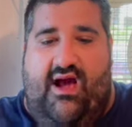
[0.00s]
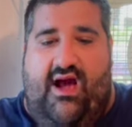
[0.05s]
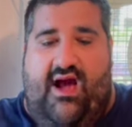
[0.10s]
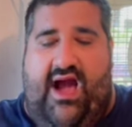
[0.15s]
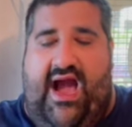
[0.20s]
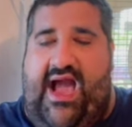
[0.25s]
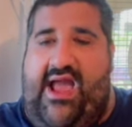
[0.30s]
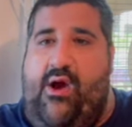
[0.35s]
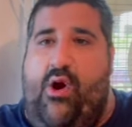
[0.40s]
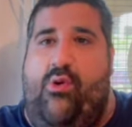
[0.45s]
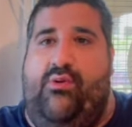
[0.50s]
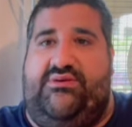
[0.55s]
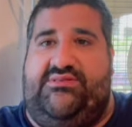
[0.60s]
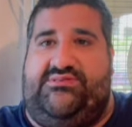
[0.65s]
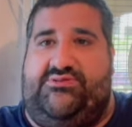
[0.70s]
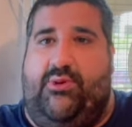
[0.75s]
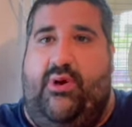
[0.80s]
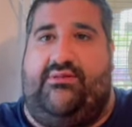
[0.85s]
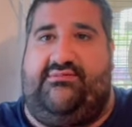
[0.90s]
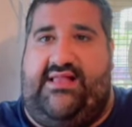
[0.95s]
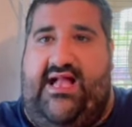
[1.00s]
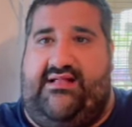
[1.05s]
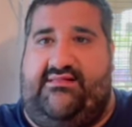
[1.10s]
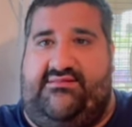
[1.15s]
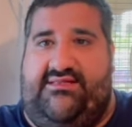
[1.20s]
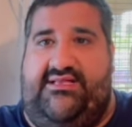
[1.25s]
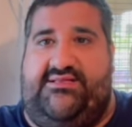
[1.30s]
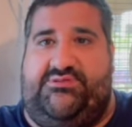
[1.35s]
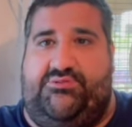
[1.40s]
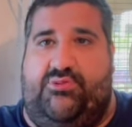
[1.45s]
I always thought that
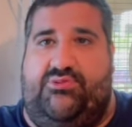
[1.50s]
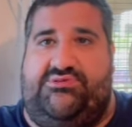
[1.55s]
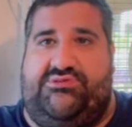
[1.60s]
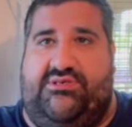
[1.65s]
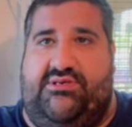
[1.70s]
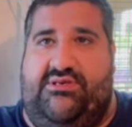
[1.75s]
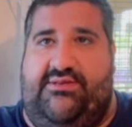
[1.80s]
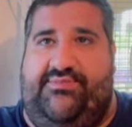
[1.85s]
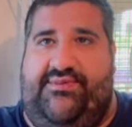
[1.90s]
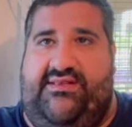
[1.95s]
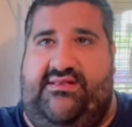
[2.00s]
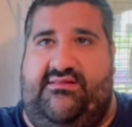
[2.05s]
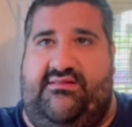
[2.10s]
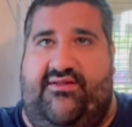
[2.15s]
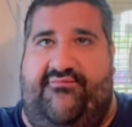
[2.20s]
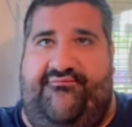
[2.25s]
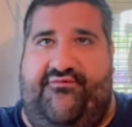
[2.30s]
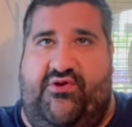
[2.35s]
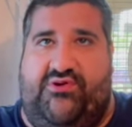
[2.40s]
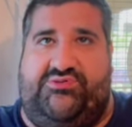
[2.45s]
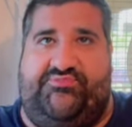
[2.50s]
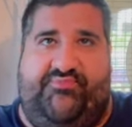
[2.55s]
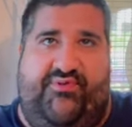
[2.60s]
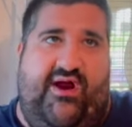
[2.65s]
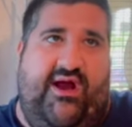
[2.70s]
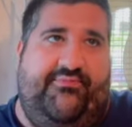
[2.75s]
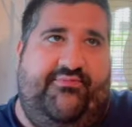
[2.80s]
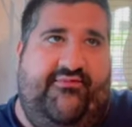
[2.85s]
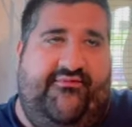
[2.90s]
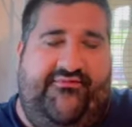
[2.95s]
this was going to be the first
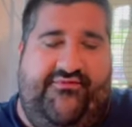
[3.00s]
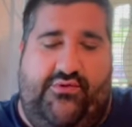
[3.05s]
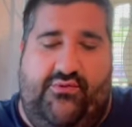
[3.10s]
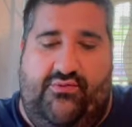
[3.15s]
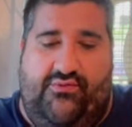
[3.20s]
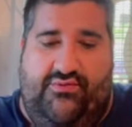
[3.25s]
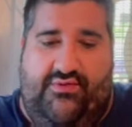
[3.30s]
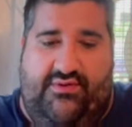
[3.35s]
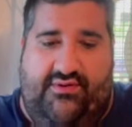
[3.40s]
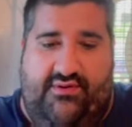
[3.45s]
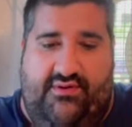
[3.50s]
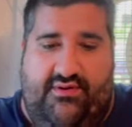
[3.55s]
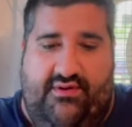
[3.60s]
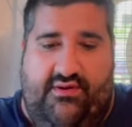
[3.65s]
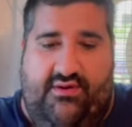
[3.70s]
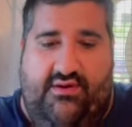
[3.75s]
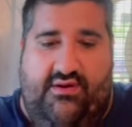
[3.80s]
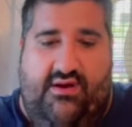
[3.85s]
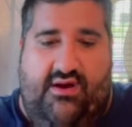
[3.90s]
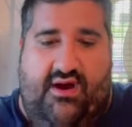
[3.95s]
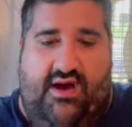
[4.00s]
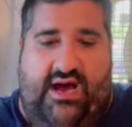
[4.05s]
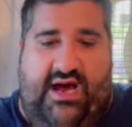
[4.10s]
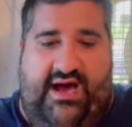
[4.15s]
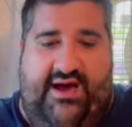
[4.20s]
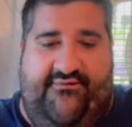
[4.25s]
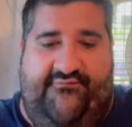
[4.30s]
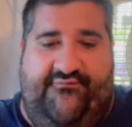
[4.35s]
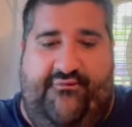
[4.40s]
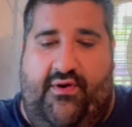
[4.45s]
proper feud
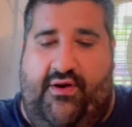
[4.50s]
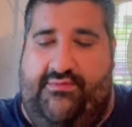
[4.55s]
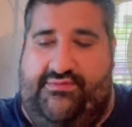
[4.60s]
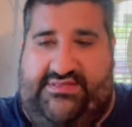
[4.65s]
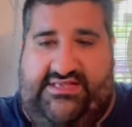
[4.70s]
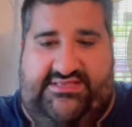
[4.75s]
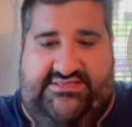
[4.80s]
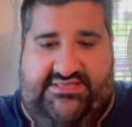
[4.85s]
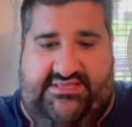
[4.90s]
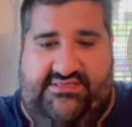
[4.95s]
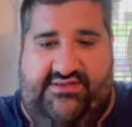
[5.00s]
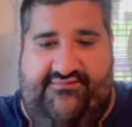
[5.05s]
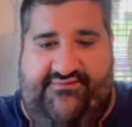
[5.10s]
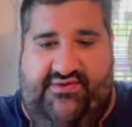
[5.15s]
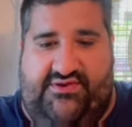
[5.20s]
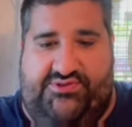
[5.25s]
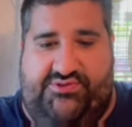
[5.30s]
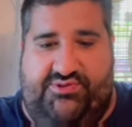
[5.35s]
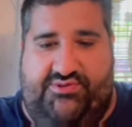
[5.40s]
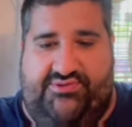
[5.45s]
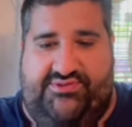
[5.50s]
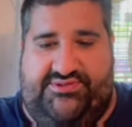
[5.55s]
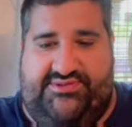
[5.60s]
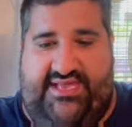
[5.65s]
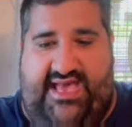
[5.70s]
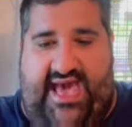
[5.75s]
uh, for these individuals.